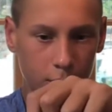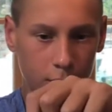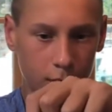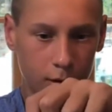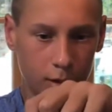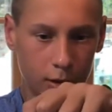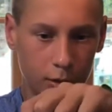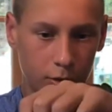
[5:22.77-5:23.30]

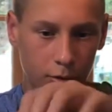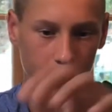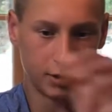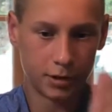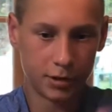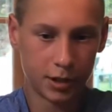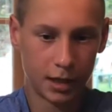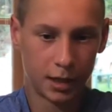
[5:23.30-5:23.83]
and then do the
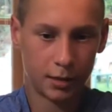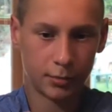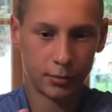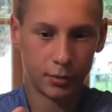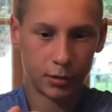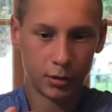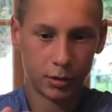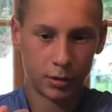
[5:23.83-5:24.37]
same
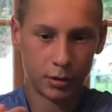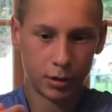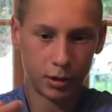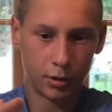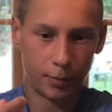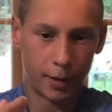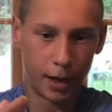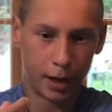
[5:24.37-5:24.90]
to
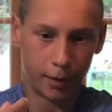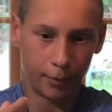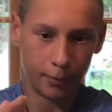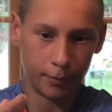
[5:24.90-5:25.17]
the bottom.